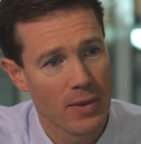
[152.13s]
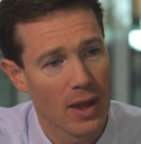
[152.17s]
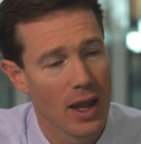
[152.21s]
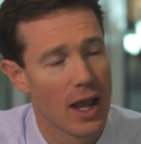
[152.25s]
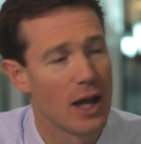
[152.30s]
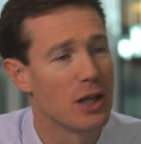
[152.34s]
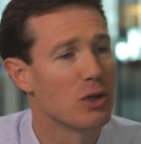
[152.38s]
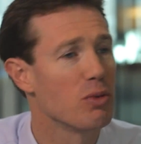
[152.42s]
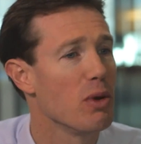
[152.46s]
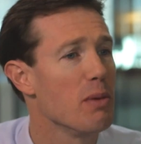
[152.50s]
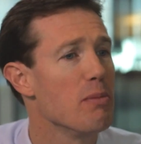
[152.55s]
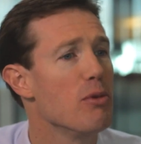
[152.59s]

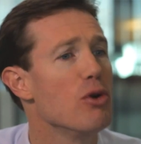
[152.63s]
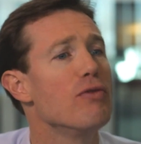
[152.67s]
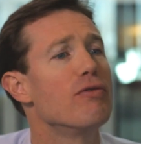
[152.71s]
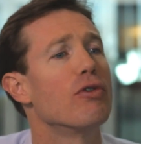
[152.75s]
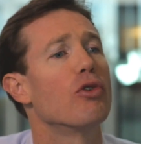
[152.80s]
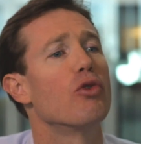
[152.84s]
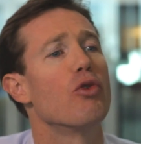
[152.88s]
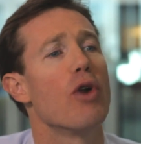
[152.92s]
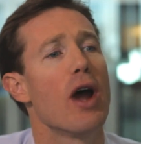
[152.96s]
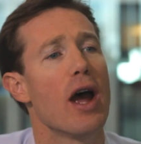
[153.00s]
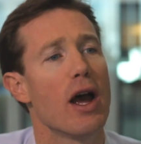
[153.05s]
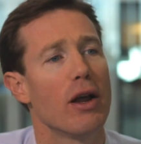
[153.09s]
As we move
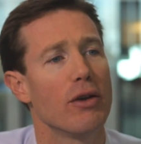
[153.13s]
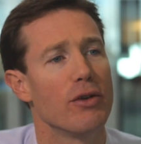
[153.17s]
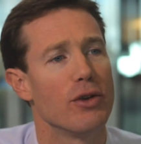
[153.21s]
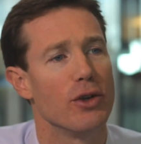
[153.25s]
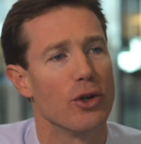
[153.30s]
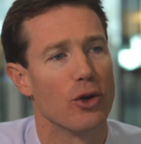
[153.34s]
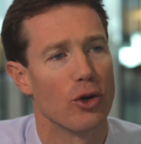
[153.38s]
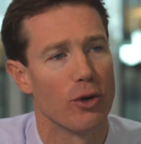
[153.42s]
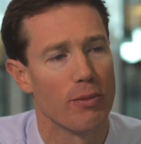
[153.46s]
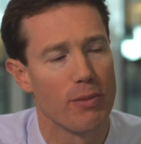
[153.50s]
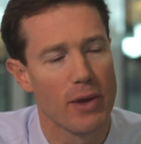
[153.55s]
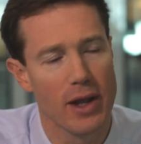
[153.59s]
around
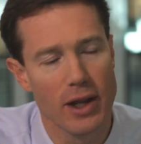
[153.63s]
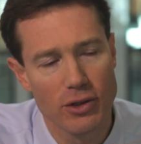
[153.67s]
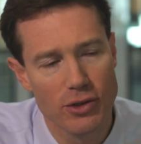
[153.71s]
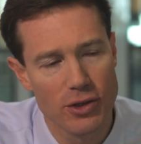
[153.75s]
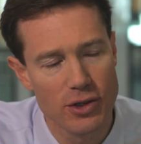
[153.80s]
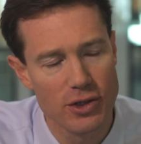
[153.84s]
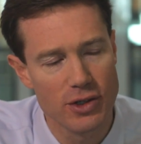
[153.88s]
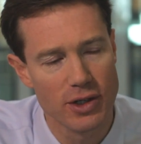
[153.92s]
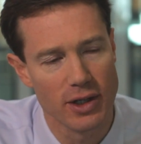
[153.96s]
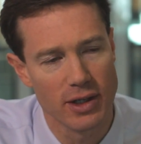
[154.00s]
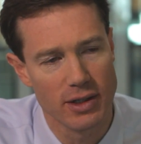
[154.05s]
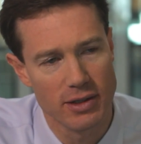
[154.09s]
Europe,
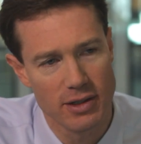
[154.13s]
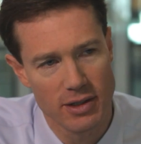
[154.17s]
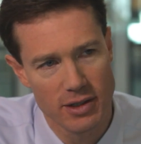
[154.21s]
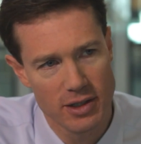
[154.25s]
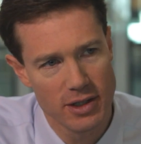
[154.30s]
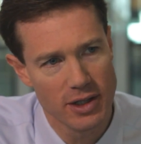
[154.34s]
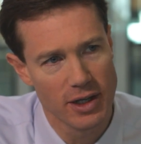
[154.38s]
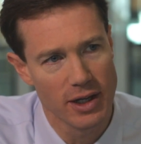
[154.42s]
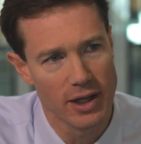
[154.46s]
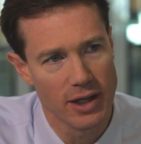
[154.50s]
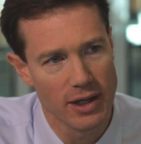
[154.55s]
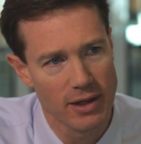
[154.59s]
interesting to
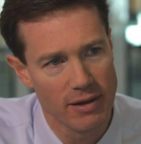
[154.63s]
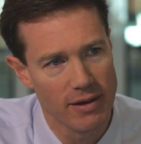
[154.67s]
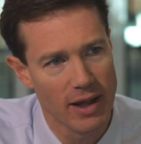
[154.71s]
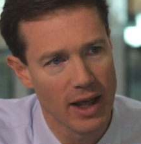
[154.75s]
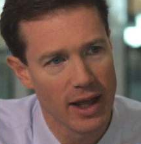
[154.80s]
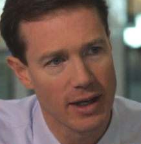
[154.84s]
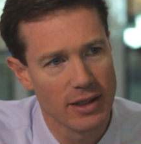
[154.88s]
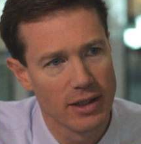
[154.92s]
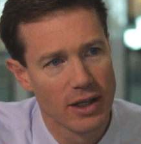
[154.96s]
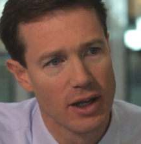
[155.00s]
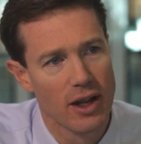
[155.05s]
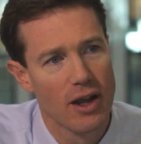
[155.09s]
see
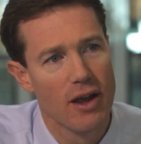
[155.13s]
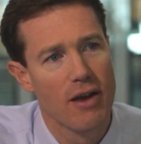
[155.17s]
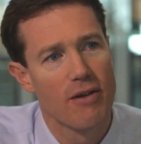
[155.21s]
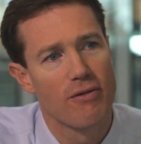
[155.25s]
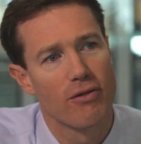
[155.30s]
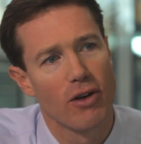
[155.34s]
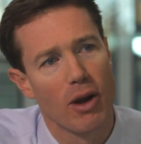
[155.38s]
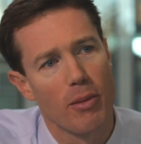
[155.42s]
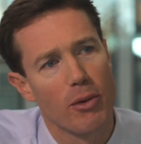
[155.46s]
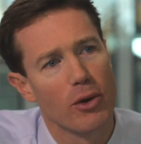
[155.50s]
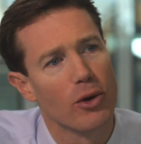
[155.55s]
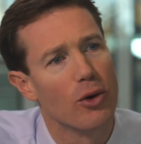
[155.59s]
that
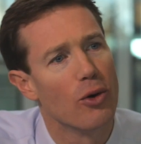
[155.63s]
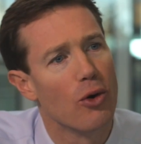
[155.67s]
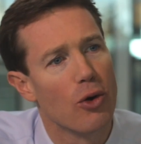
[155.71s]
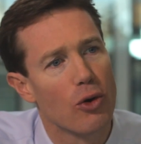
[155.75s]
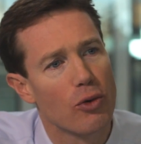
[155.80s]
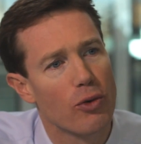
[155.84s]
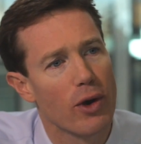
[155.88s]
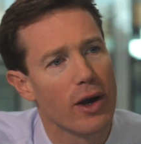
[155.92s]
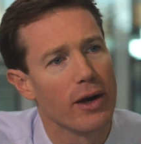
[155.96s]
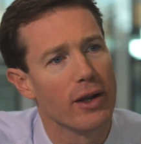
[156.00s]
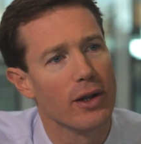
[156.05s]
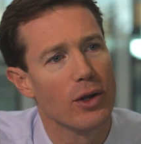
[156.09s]
from an
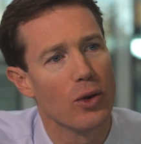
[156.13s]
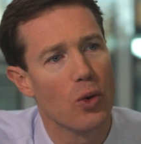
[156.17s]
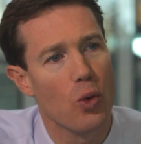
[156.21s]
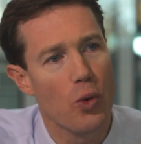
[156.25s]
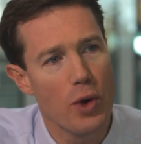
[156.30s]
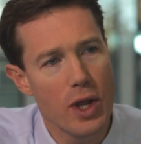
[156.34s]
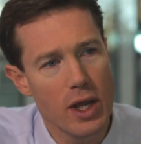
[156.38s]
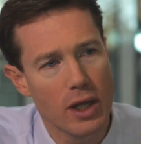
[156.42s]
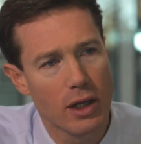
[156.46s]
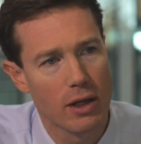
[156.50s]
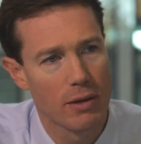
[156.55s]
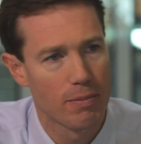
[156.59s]
already
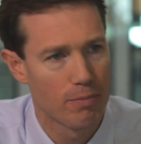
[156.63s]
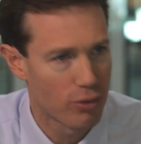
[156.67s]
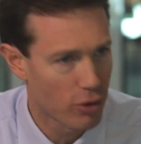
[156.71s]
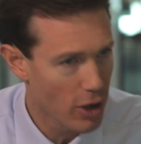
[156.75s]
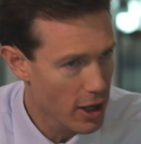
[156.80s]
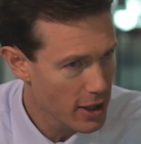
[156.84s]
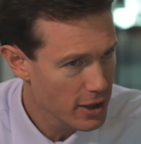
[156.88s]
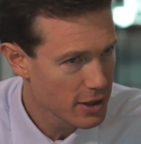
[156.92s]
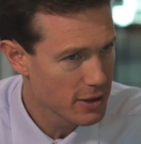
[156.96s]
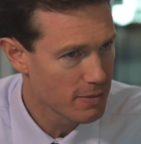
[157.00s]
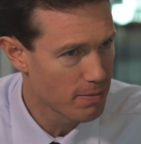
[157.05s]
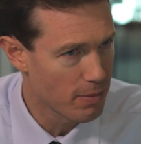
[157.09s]
weak
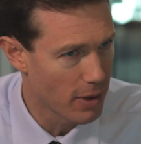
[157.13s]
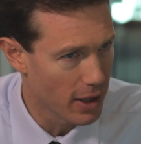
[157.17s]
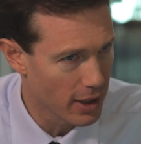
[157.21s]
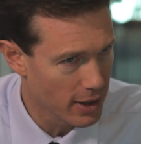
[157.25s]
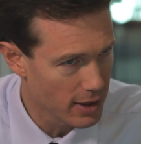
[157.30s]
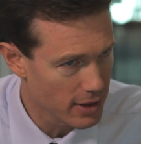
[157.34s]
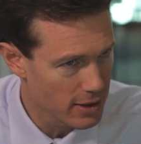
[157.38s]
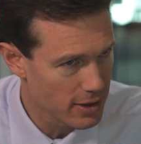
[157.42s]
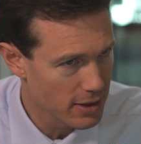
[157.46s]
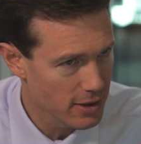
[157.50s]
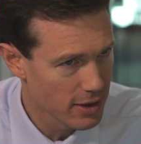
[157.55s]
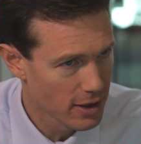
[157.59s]
price
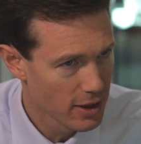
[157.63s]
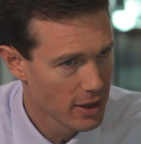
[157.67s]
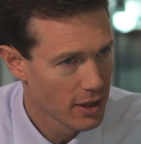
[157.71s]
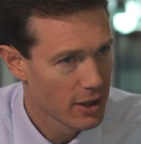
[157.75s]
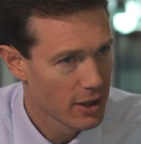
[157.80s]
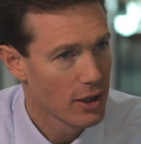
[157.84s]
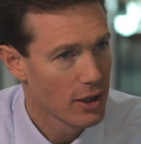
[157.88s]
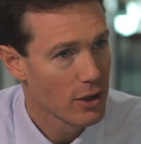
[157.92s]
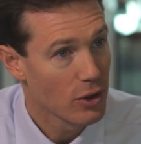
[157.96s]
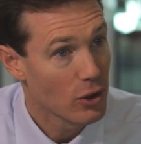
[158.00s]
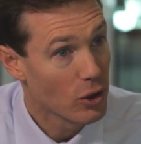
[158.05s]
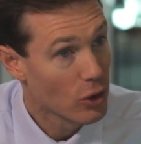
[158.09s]
base,
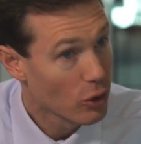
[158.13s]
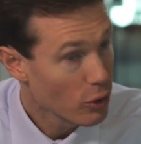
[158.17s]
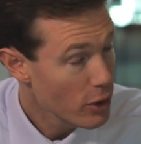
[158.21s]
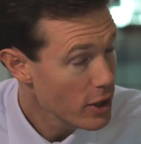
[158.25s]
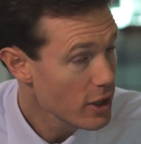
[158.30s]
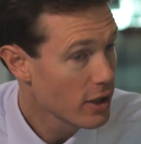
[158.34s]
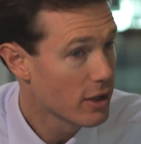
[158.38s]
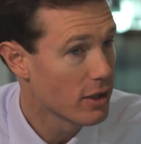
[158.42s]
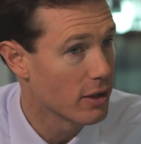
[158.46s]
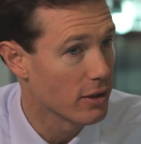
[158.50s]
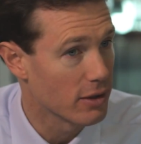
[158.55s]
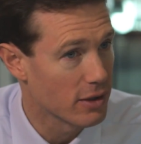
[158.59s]

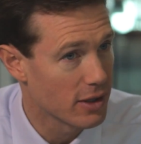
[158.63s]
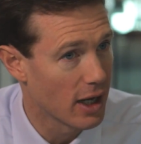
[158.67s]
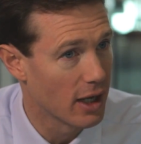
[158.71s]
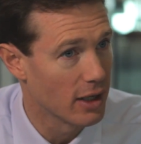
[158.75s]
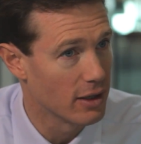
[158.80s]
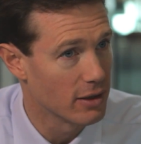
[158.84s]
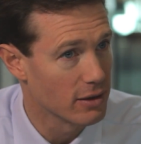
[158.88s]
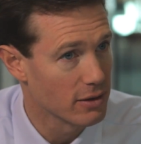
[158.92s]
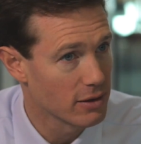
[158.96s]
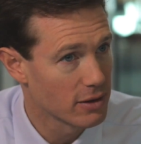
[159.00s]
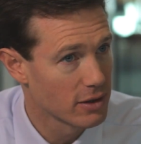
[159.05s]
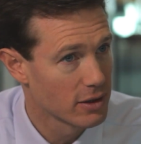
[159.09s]
Greek
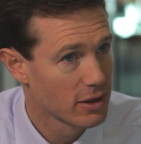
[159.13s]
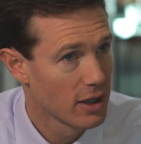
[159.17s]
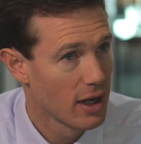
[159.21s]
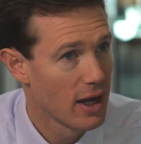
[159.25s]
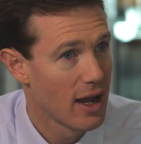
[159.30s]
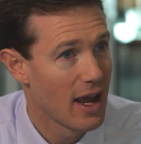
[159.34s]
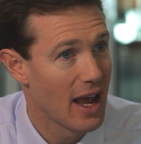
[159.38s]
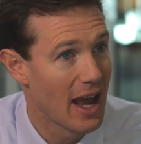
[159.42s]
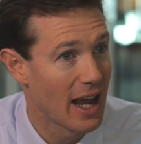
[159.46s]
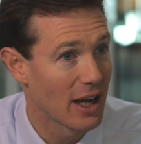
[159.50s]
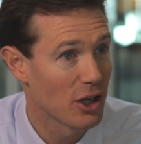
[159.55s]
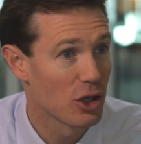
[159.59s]
hotels
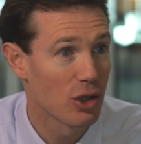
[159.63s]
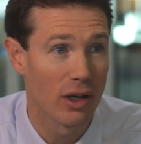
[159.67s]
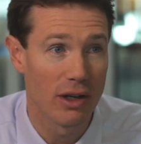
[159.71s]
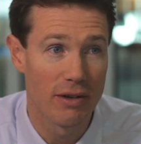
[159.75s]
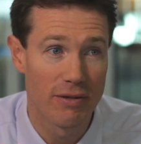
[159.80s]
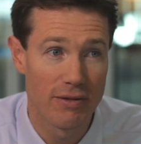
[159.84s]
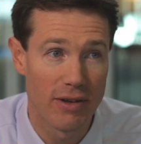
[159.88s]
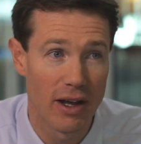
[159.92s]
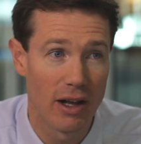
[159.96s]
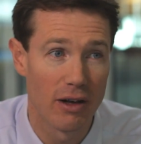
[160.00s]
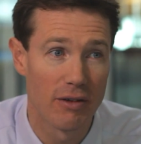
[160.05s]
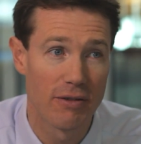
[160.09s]
actually
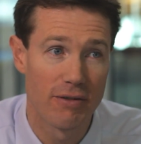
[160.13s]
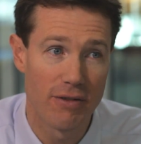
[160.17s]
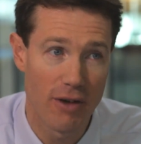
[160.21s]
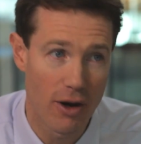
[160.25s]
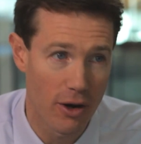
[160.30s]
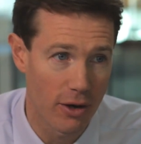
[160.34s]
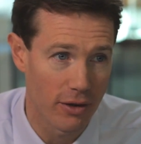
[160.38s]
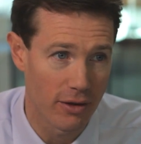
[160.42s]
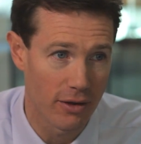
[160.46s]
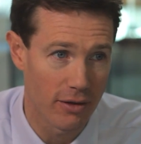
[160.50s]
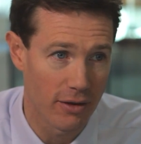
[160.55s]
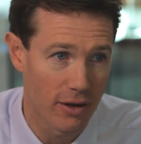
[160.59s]
fell
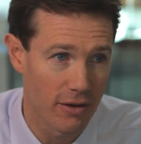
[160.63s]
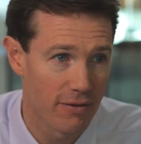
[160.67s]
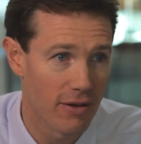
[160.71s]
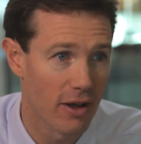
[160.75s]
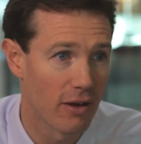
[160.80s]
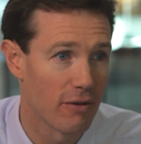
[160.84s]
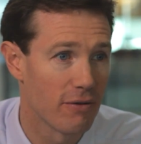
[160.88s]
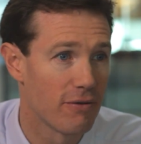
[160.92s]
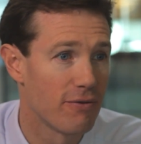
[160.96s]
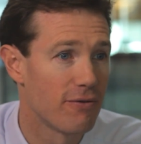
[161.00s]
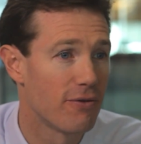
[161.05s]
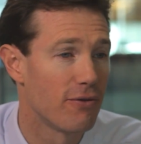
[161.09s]
farther. They
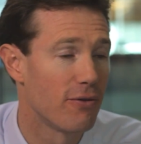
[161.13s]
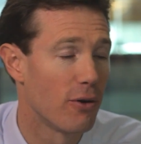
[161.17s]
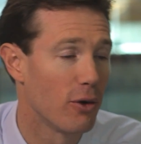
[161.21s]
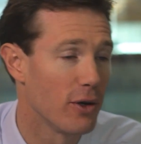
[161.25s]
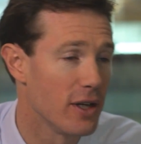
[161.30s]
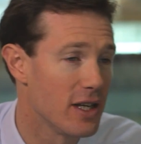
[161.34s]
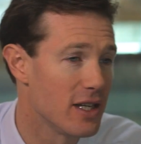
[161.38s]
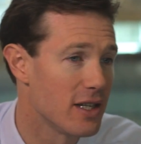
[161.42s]
fell fully